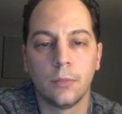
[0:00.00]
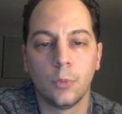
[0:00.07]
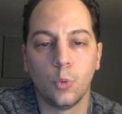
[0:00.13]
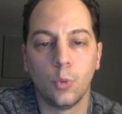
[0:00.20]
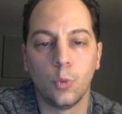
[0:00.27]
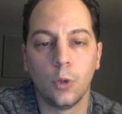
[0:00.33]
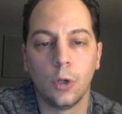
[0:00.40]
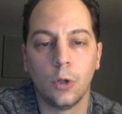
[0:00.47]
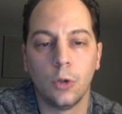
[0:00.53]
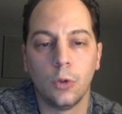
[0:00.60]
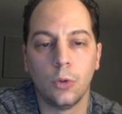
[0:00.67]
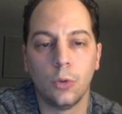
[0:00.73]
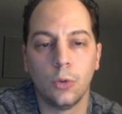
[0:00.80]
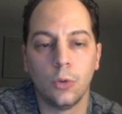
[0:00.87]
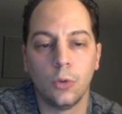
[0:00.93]

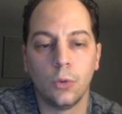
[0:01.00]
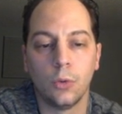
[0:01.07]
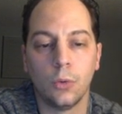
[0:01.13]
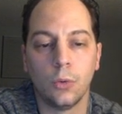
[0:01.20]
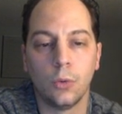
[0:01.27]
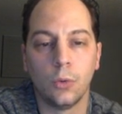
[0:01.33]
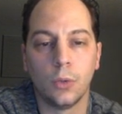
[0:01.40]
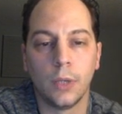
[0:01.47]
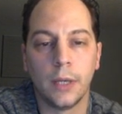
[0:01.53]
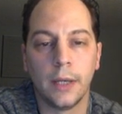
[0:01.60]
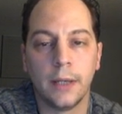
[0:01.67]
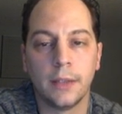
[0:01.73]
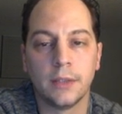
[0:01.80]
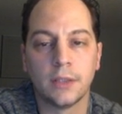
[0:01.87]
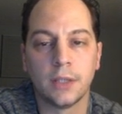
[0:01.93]
Whoa, that
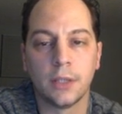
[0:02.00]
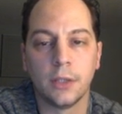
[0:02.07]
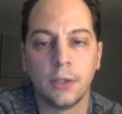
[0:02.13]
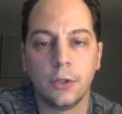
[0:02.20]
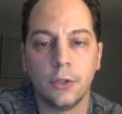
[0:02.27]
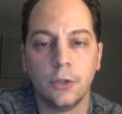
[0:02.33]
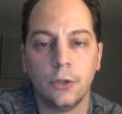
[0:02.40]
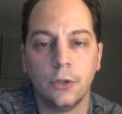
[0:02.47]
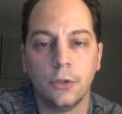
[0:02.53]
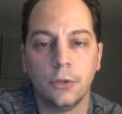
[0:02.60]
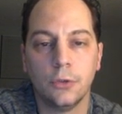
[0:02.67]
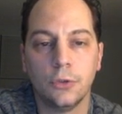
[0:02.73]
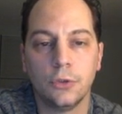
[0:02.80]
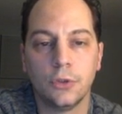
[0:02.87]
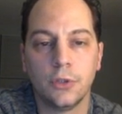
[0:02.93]
is a
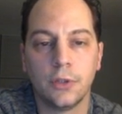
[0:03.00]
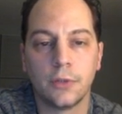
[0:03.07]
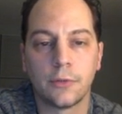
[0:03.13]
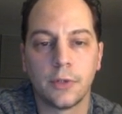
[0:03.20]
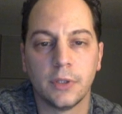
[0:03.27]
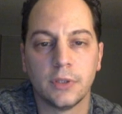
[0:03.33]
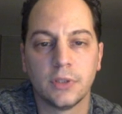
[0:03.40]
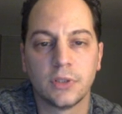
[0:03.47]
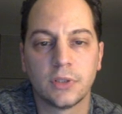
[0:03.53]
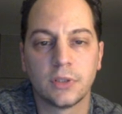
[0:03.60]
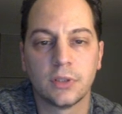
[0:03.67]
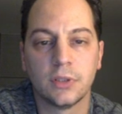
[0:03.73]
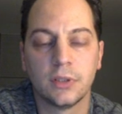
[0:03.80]
huge difference.